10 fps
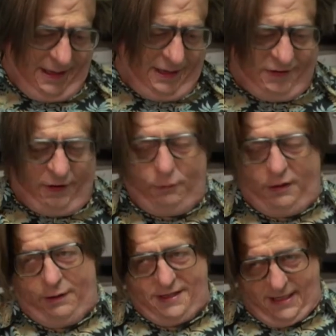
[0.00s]
it's still
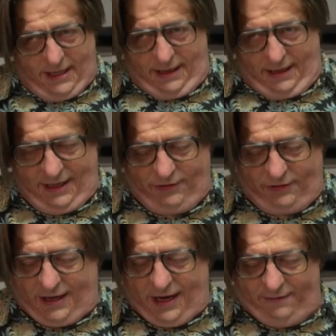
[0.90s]
really well done. It's
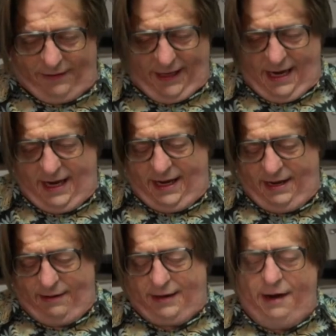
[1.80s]
just kind of like
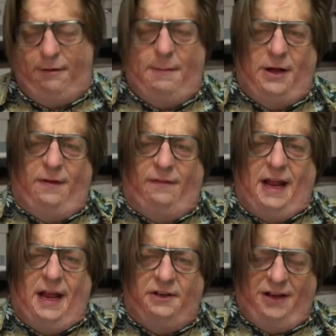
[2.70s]
it kind of reminds me of like
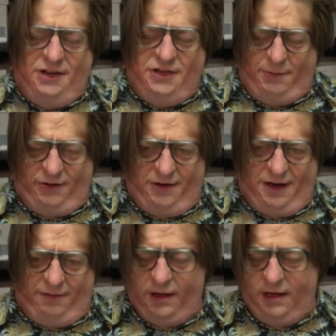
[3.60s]
an N.K. Jemisin
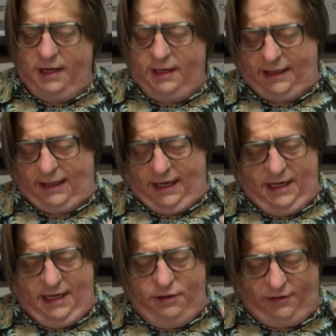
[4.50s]
novel. Like
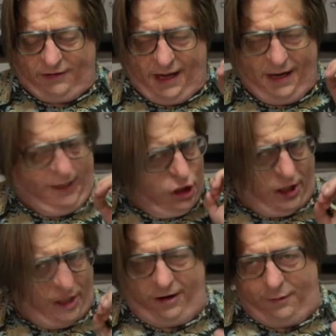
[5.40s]
you just kind of get
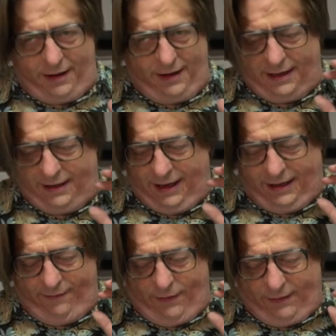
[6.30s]
chucked into it, and like
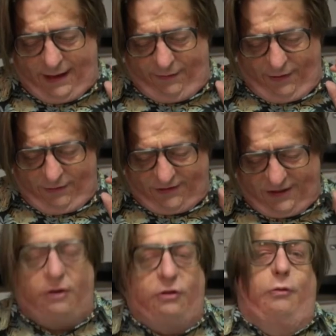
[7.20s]
if you
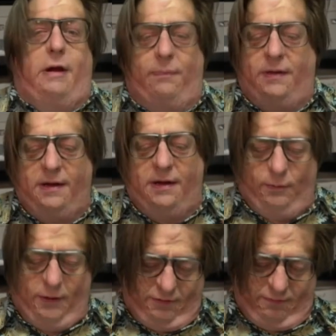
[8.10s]
sink or swim,
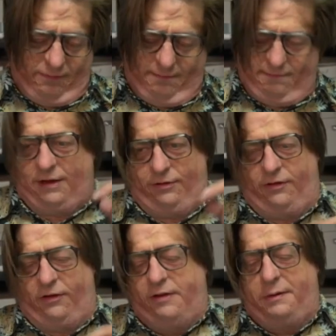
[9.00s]
which
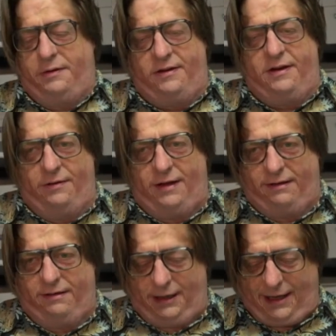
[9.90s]
actually there's a sequence in here
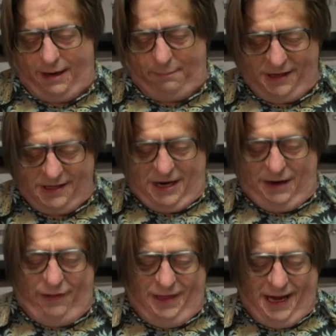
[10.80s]
that like kind of plays
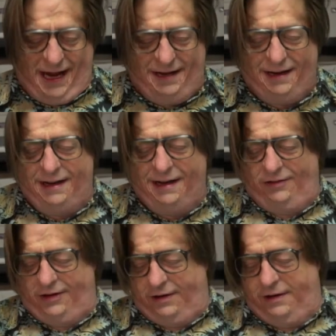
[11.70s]
off of that.
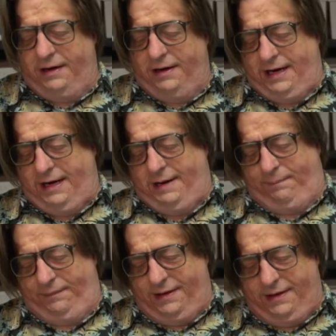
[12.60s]
So
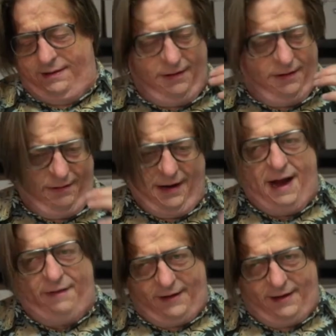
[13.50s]
you
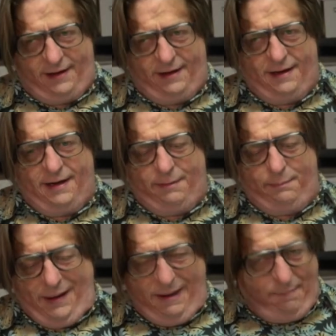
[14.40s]
have to
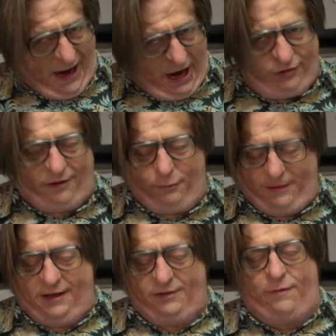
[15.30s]
be patient
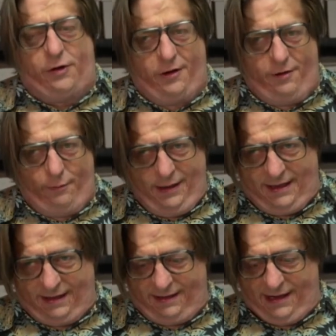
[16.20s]
with this if you're going to read
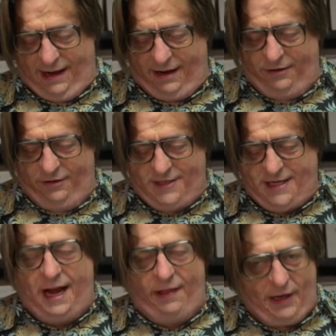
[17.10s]
it, and
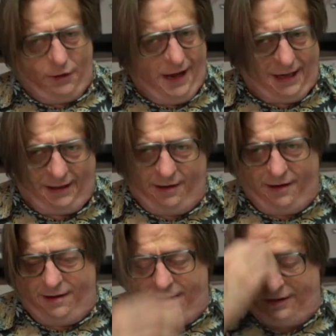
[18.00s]
understand that you're not
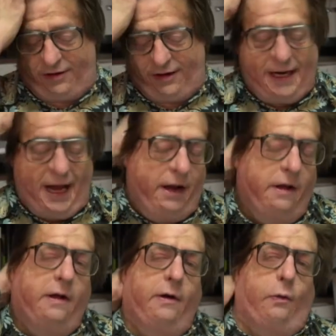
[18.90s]
going to necessarily get
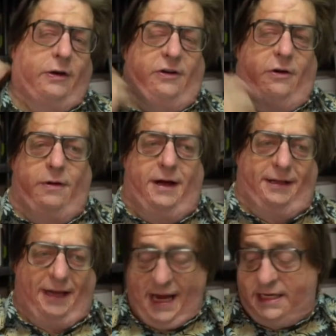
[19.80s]
what's going on.
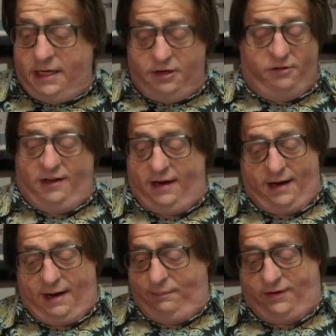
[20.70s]
Like 18 issues in,
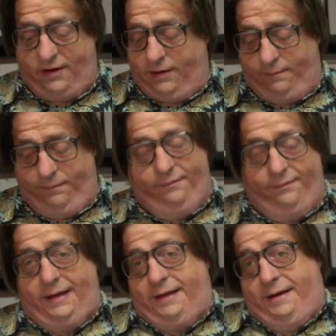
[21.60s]
and I'm still
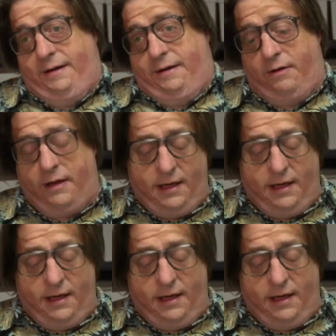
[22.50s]
like, I don't know.